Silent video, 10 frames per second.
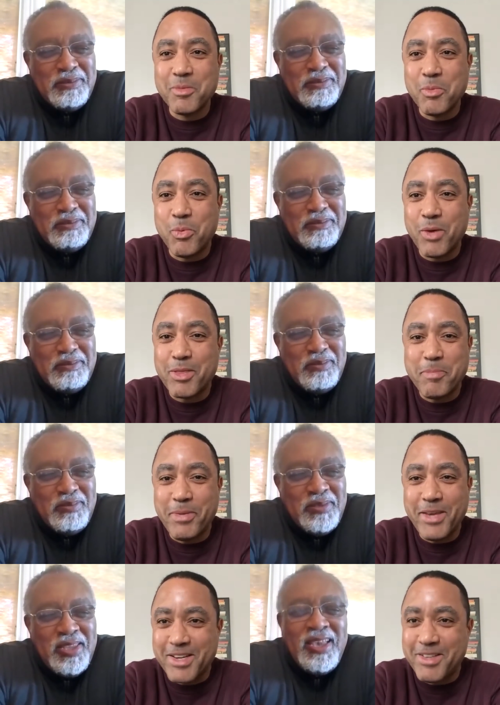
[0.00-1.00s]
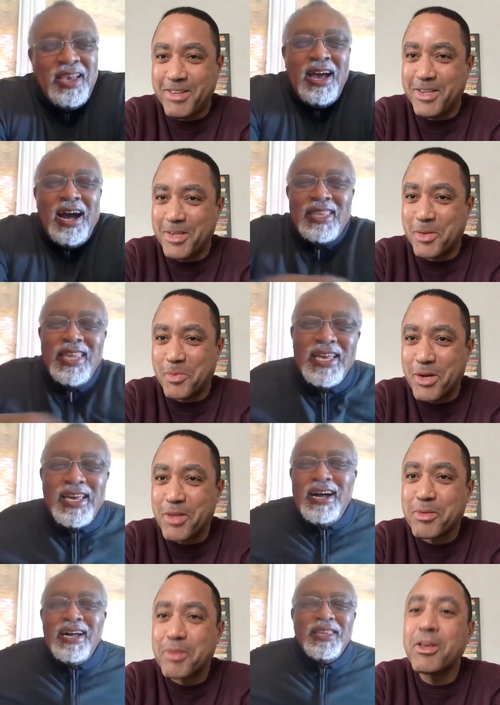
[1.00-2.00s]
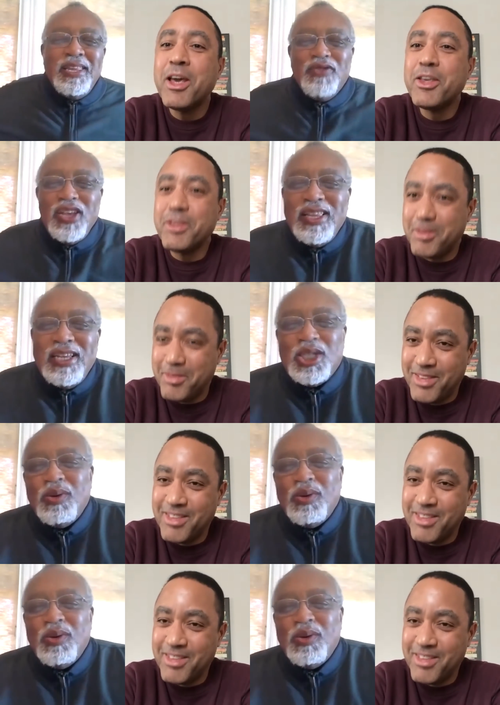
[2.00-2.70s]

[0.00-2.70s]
Speaker 1: what the big deal was. I like I love the Glenn show,